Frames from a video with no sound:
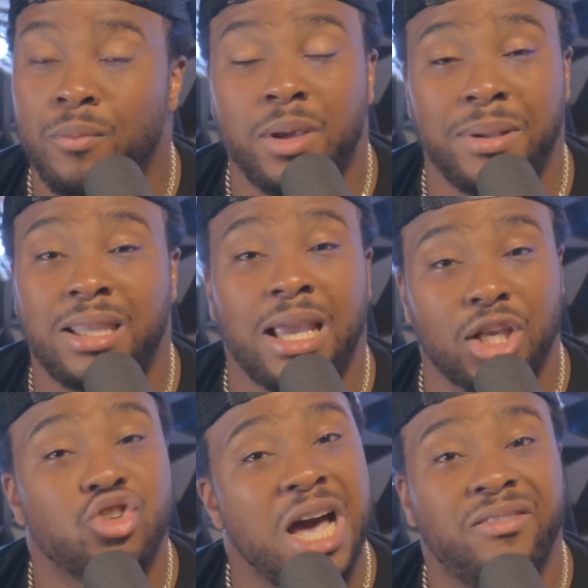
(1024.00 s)
be thinking
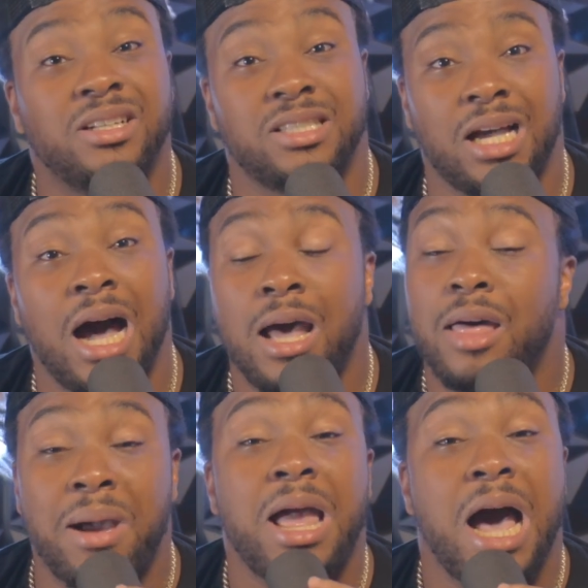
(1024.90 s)
traveling's
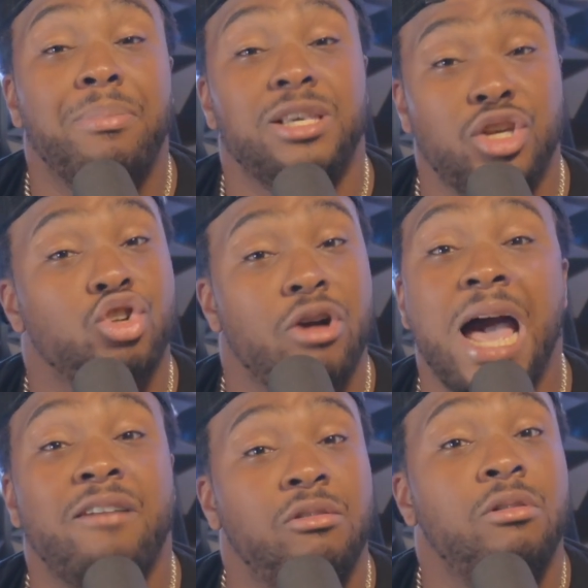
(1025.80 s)
my hobby's to
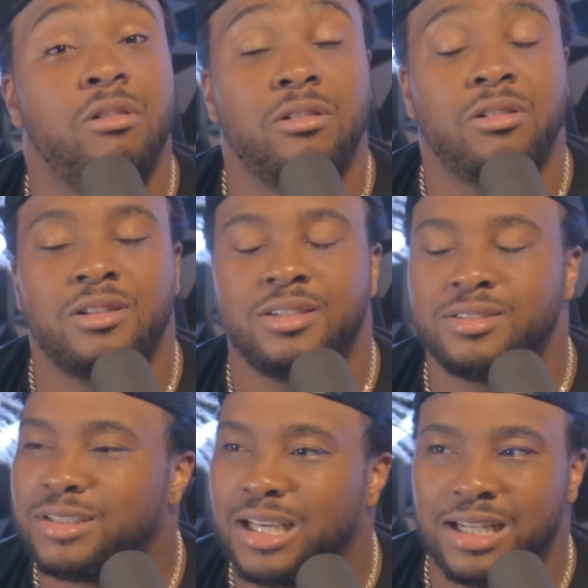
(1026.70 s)
travel.
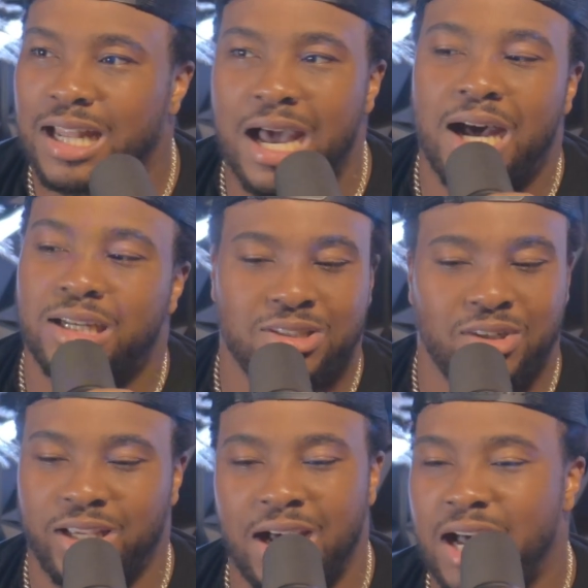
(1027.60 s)
Like, nah, shorty,
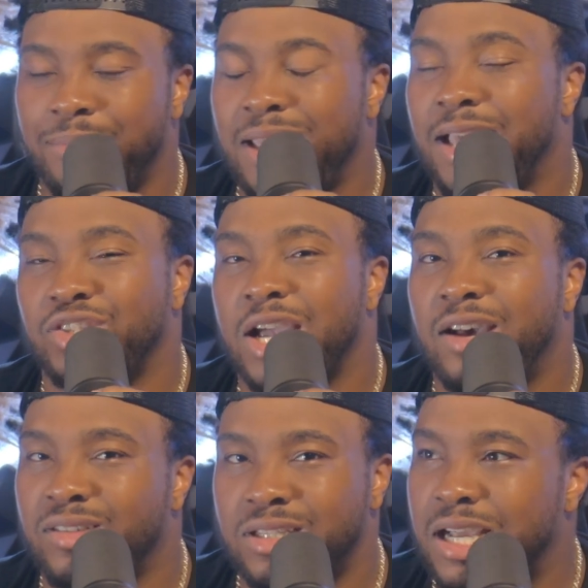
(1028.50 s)
your hobby ain't
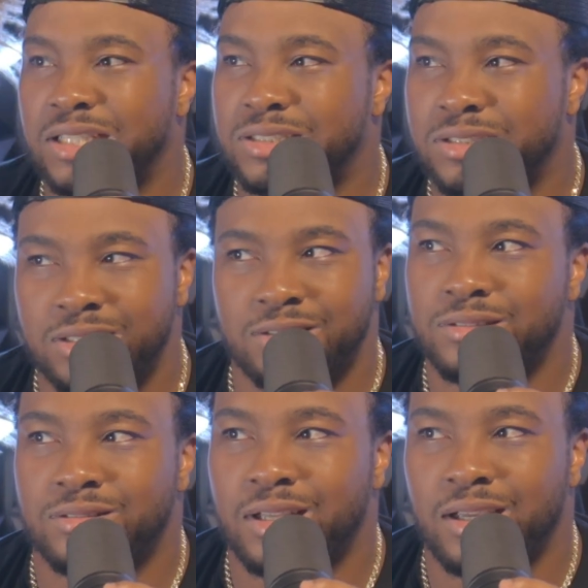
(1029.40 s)
traveling. That's
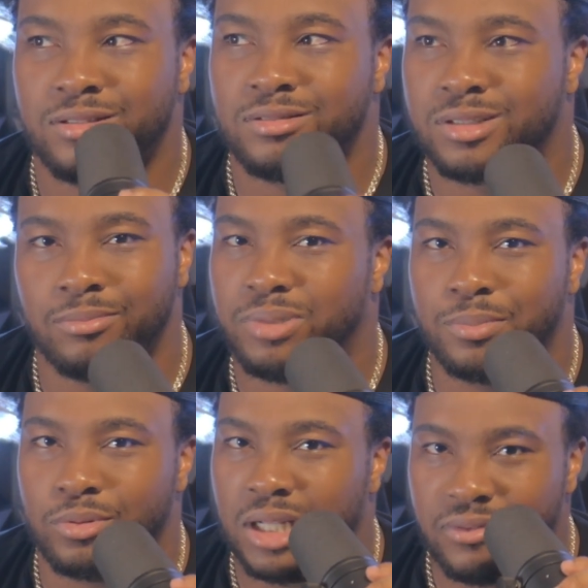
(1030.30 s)
like some
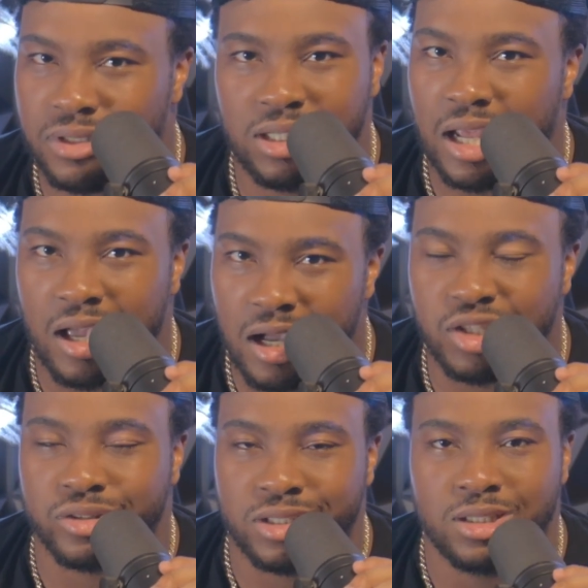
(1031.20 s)
people never leave a
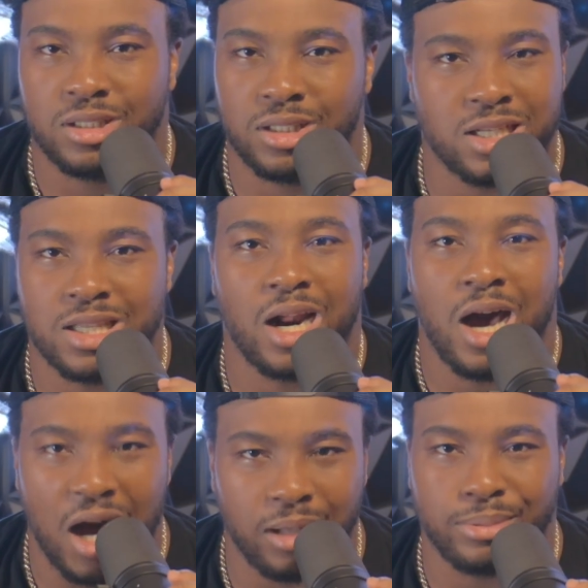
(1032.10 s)
country. That's not a
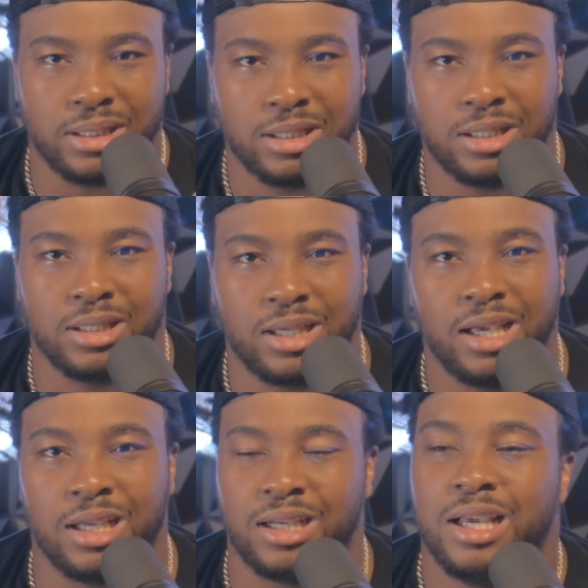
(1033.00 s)
hobby, okay?
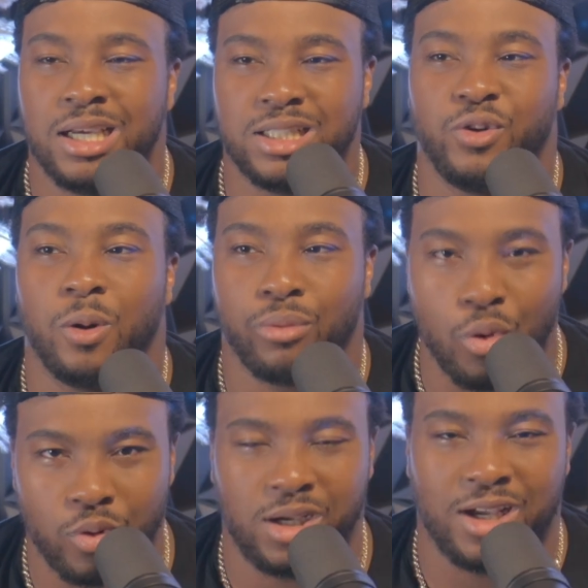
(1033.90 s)
Because if you're
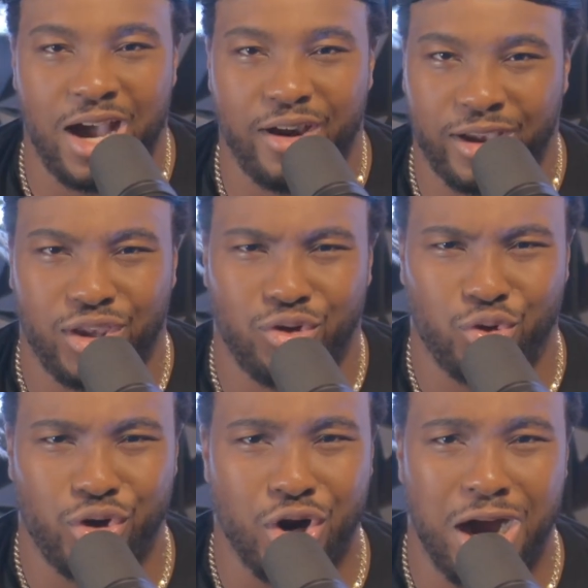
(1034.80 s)
broke, how can you do
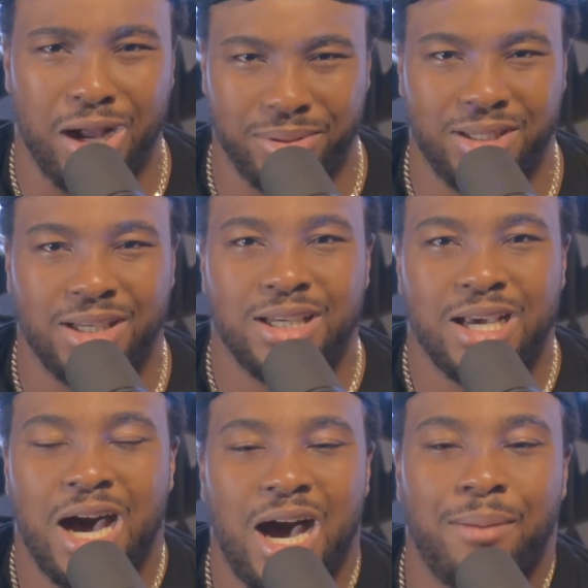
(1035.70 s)
your hobby?
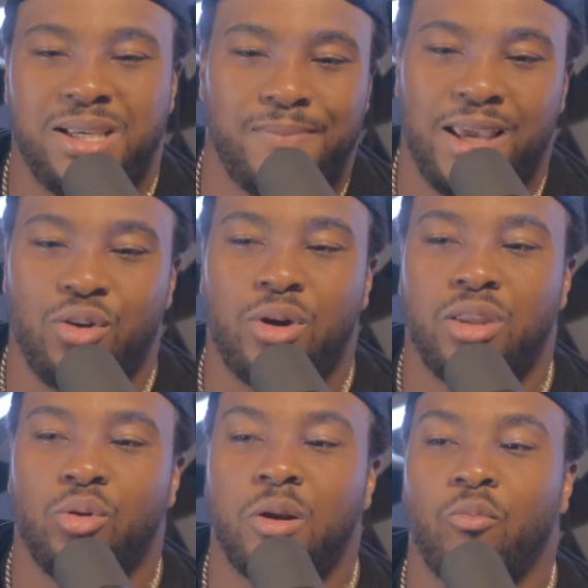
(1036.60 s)
Hobbies mean you can
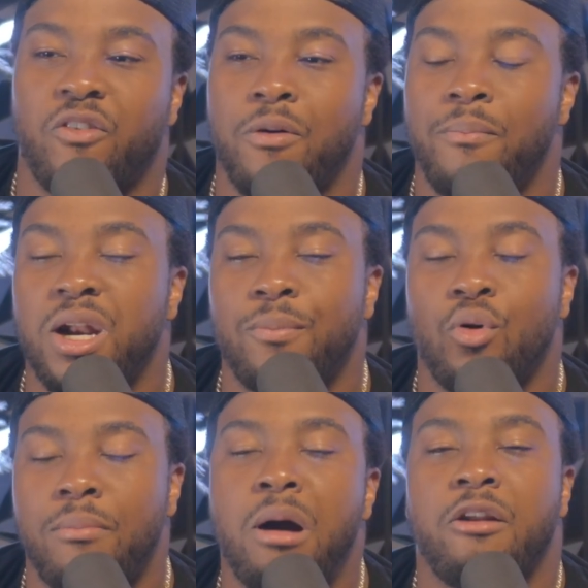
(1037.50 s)
do them with a minimal
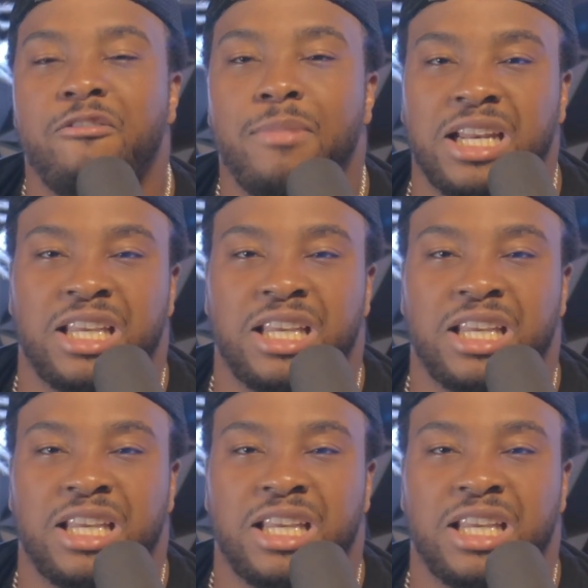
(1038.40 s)
amount of money,